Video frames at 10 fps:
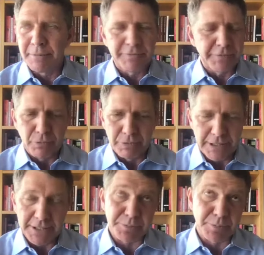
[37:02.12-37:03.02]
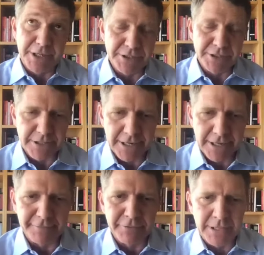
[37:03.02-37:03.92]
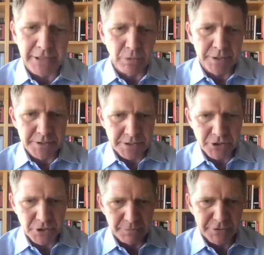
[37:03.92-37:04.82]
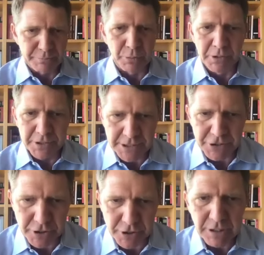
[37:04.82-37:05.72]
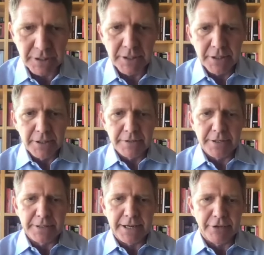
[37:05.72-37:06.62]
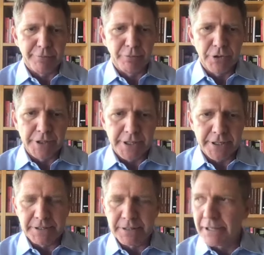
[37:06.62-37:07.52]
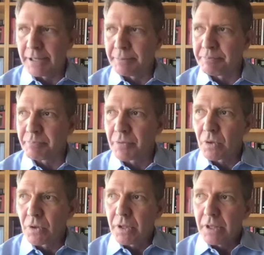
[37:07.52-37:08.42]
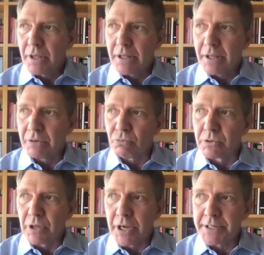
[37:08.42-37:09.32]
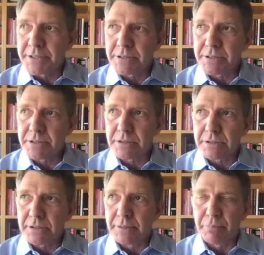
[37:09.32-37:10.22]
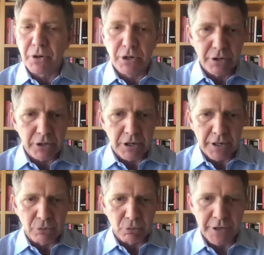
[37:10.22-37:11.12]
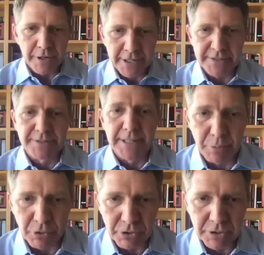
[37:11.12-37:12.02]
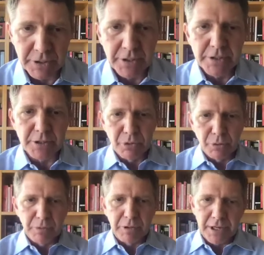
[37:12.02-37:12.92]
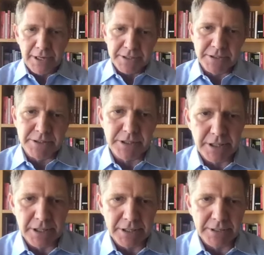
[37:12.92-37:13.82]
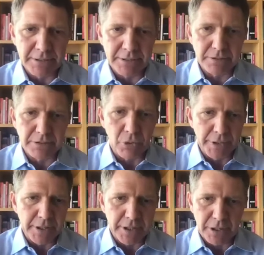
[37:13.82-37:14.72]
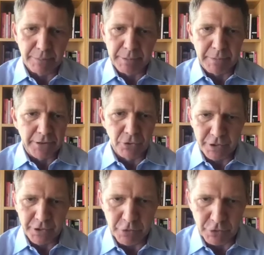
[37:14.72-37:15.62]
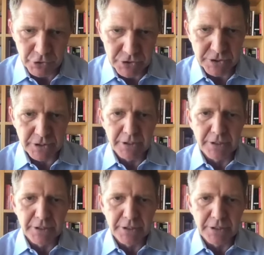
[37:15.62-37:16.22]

number of different explanations that I have for that. One is in terms of mobilization, that California um, uh, relies in part on organized labor to mobilize uh, low-income and minority voters.